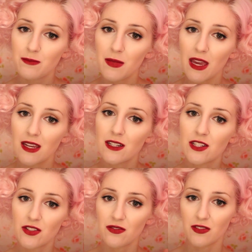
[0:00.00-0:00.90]
made
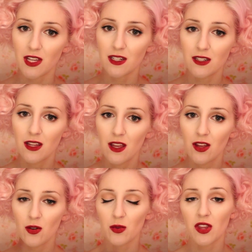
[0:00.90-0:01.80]
to fit
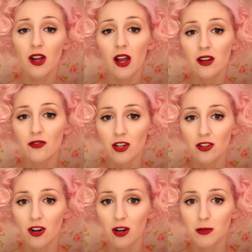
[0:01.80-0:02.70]
with the kind of
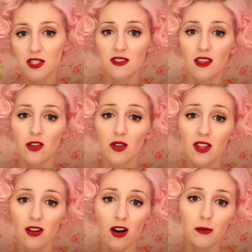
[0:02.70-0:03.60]
undergarments that you
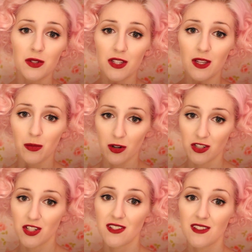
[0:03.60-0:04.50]
can commonly
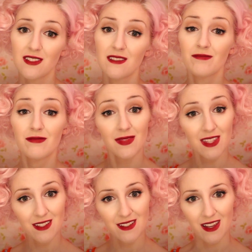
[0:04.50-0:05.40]
purchase
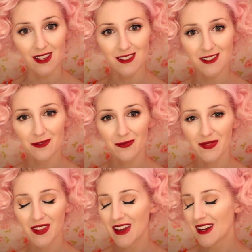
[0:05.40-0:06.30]
these days.
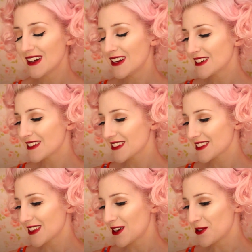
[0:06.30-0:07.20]

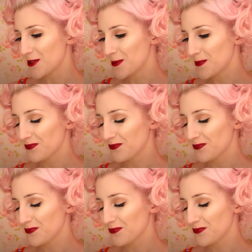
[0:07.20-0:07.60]
So